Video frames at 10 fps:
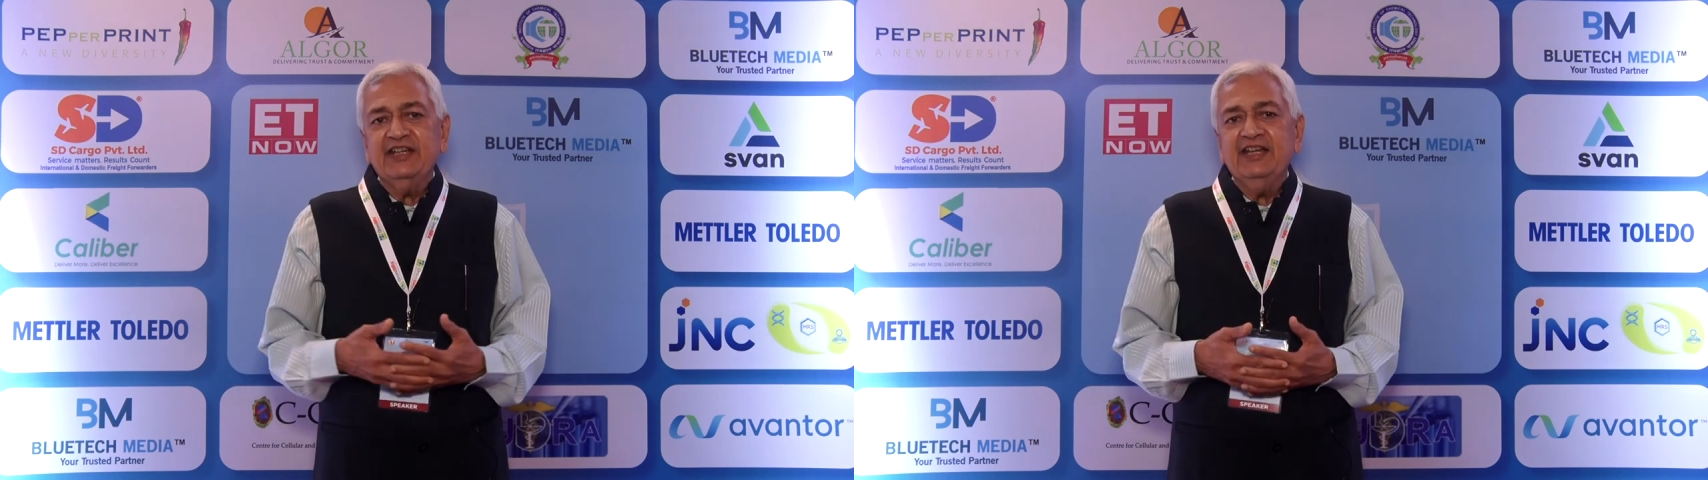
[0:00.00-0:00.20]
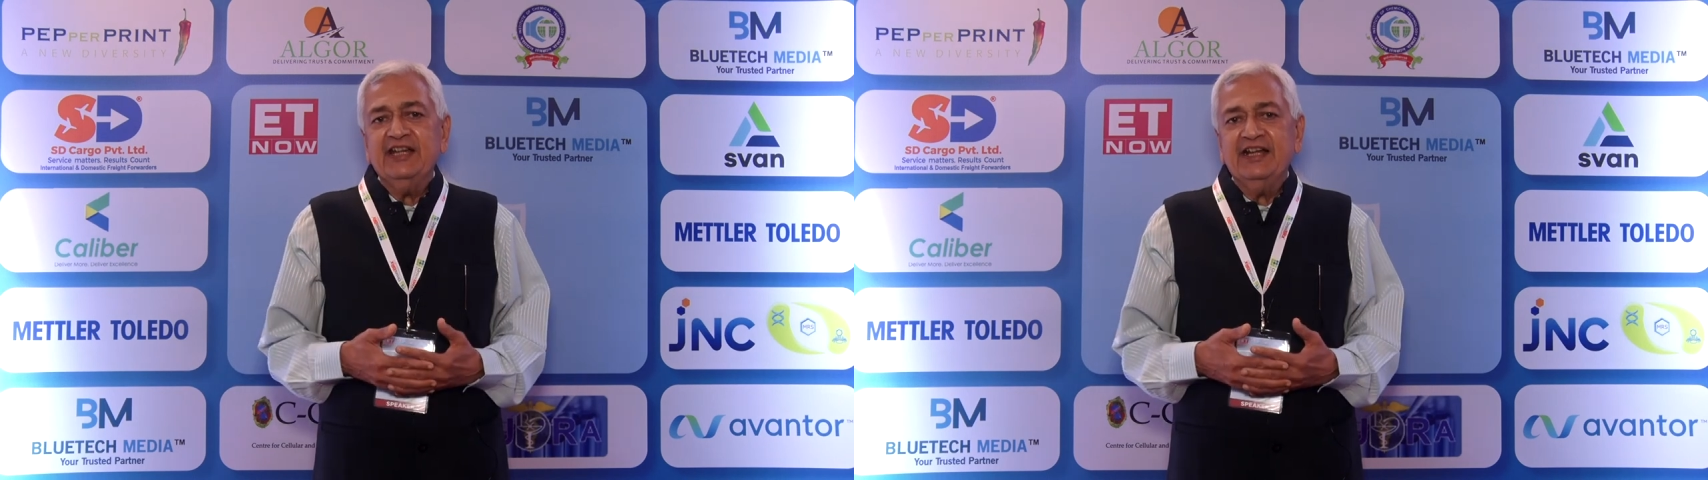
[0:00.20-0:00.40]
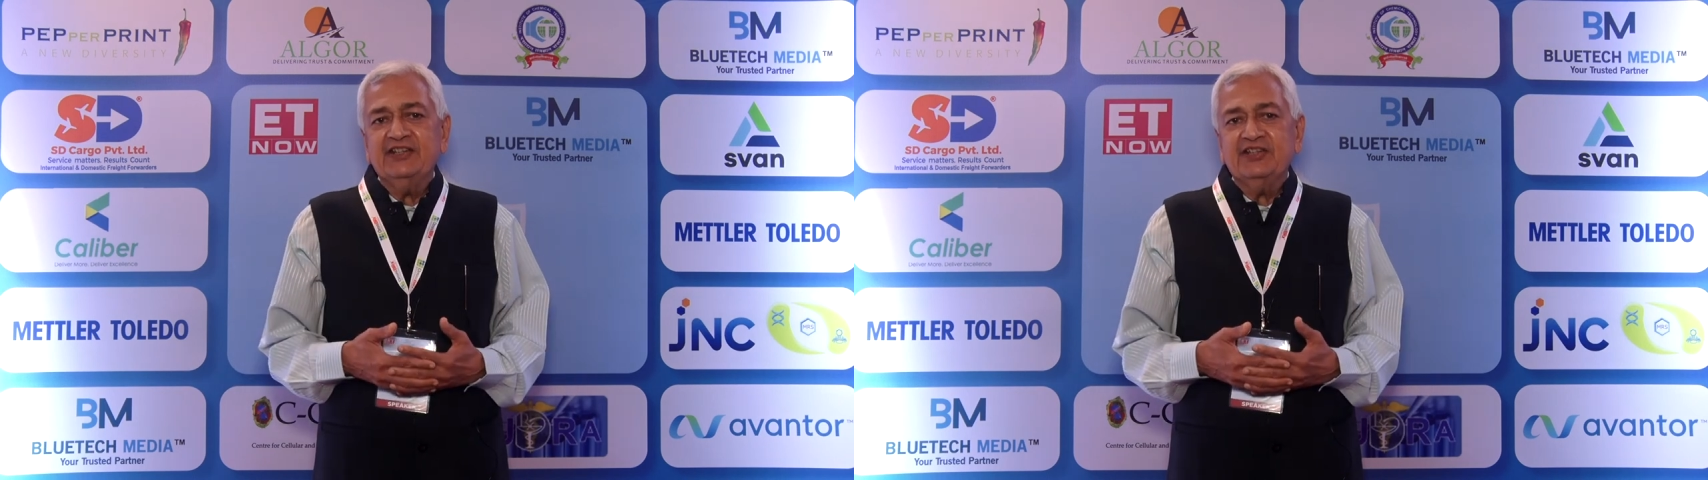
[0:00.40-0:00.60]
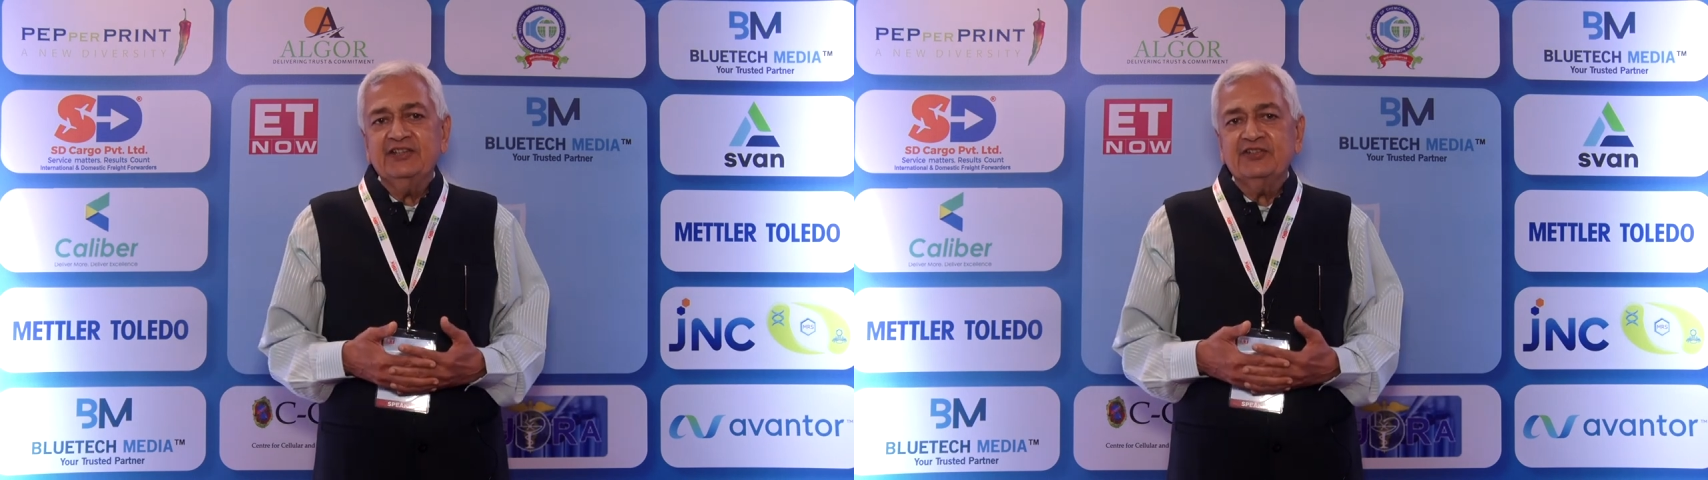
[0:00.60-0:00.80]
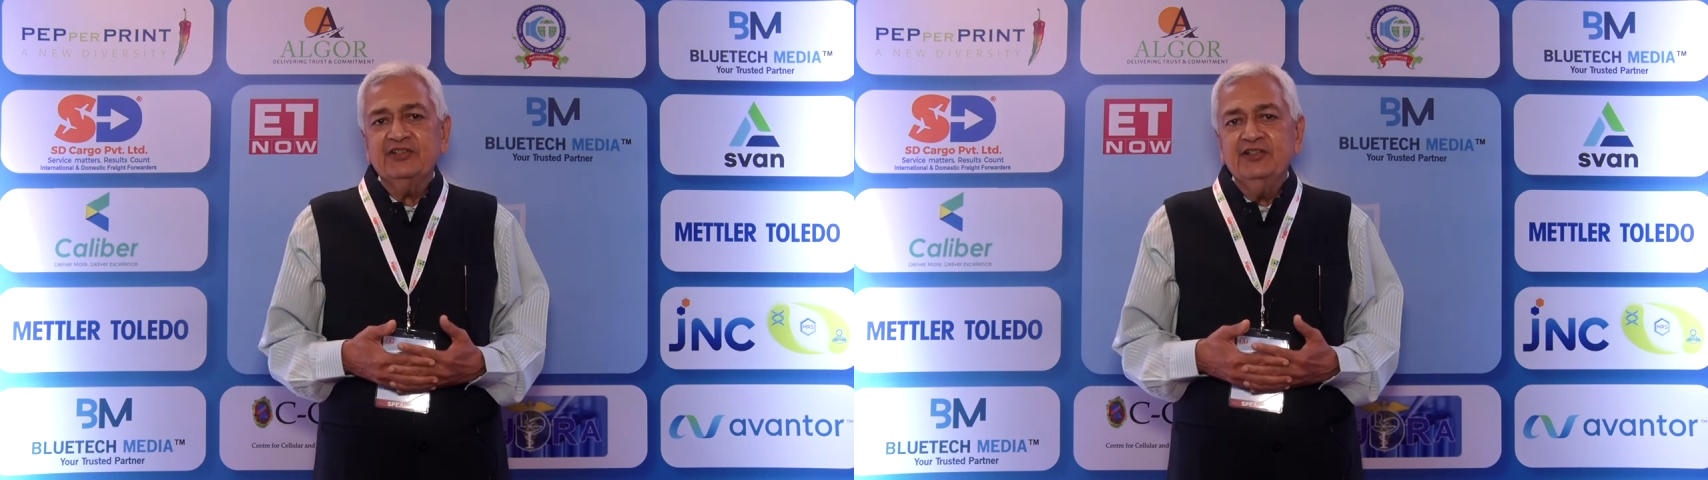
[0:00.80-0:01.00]

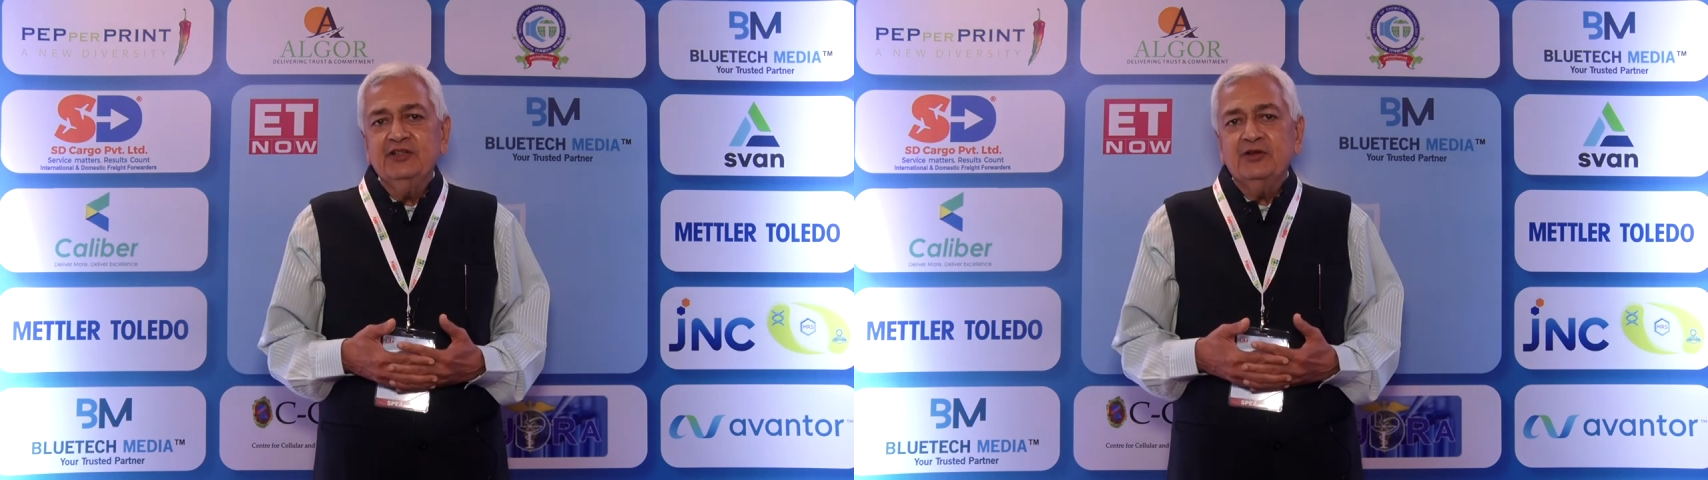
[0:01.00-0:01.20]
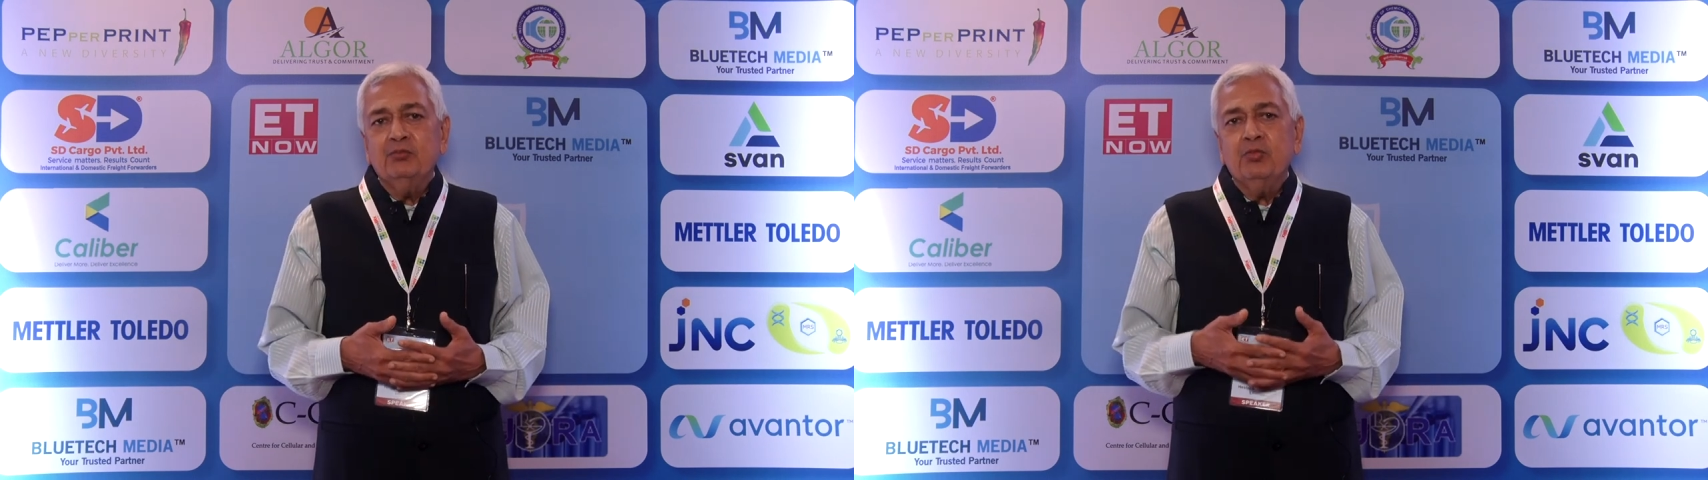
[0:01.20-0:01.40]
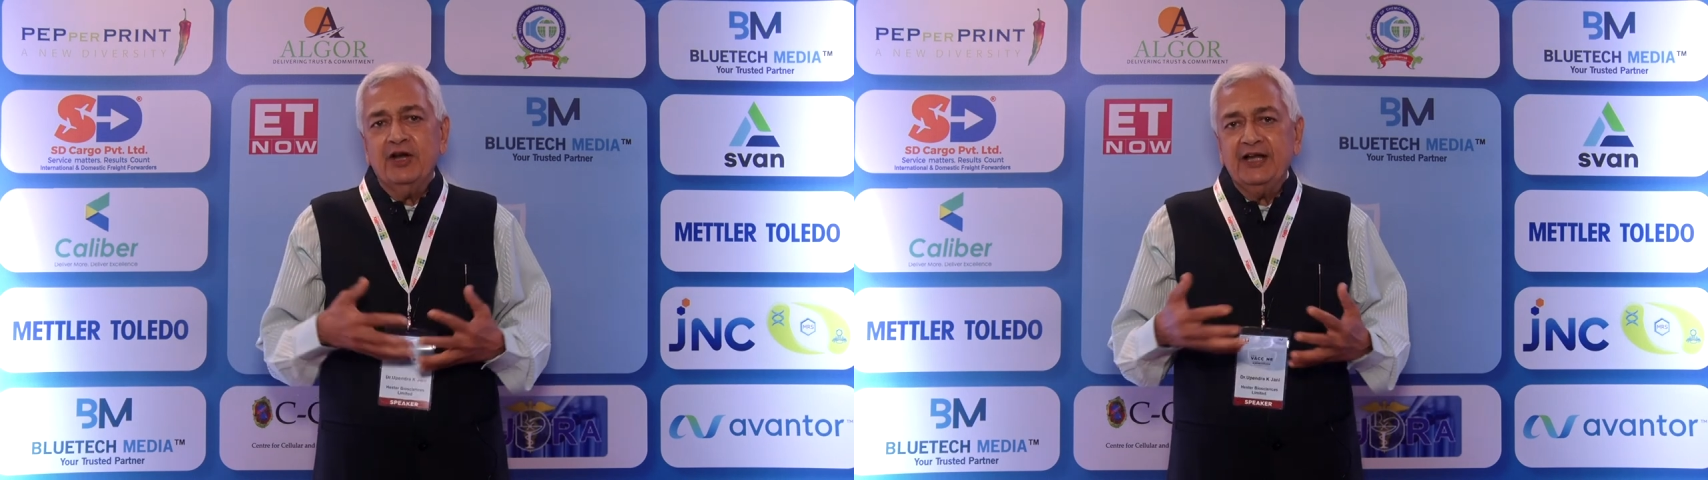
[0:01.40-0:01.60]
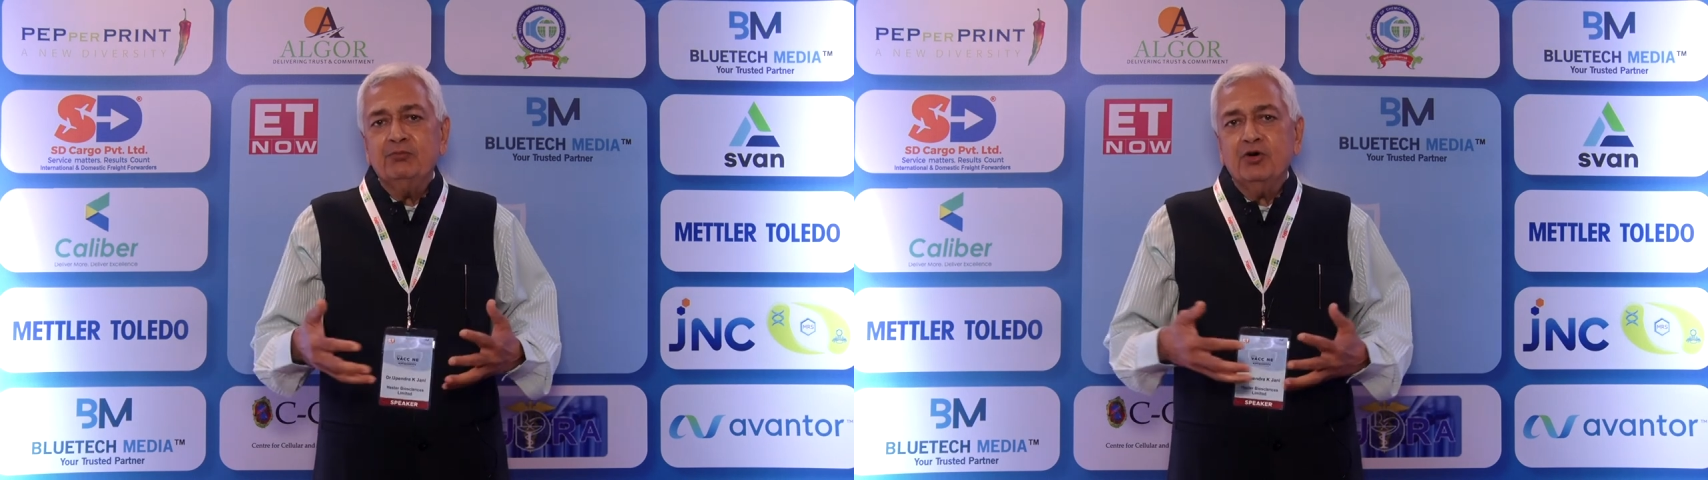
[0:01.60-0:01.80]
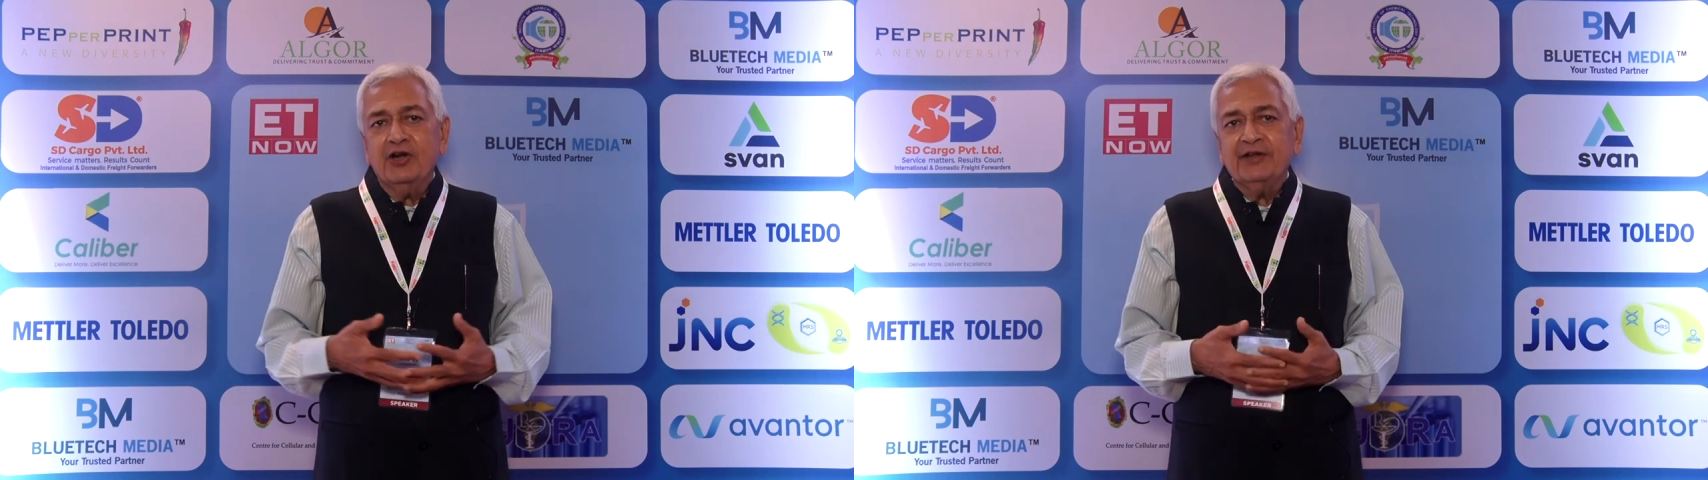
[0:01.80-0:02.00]
interactions more
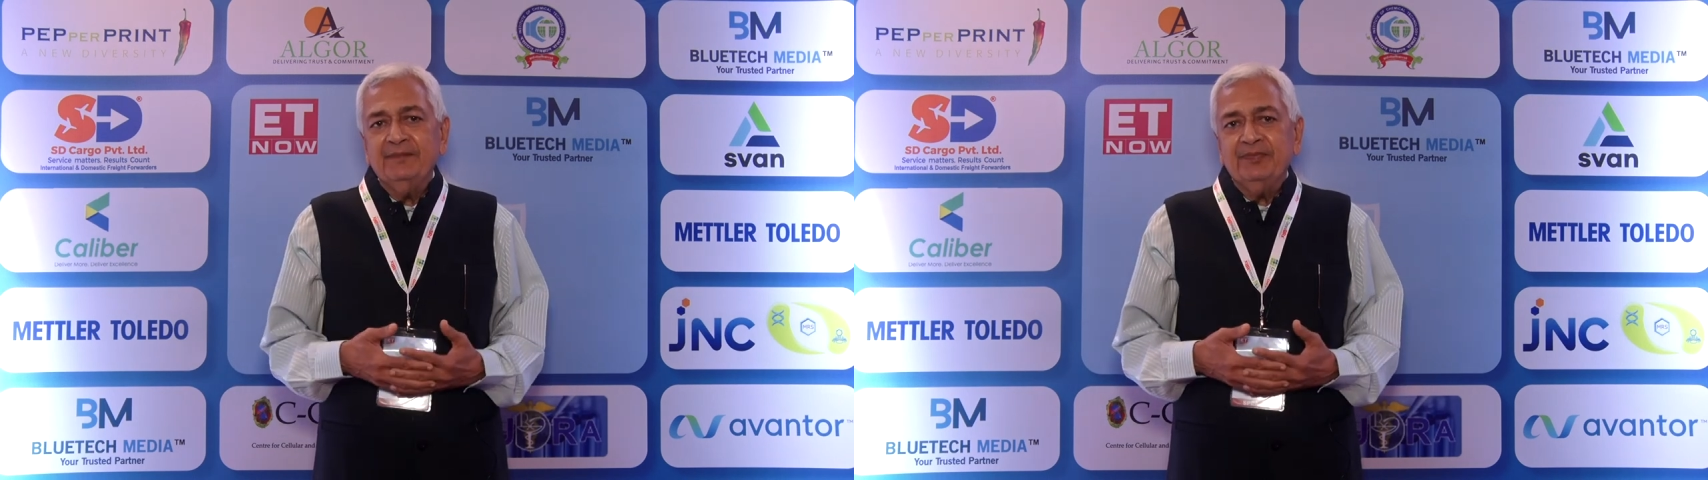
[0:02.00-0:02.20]
and more